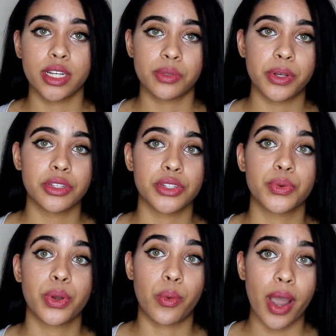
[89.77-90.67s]
experience
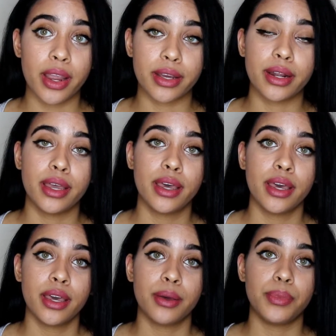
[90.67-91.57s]
isn't required,
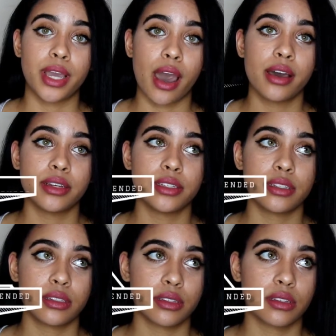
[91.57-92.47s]

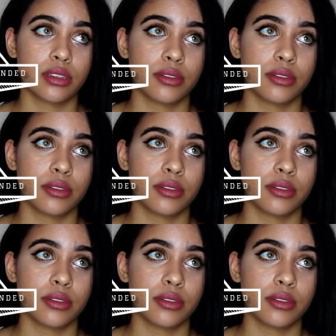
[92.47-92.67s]
because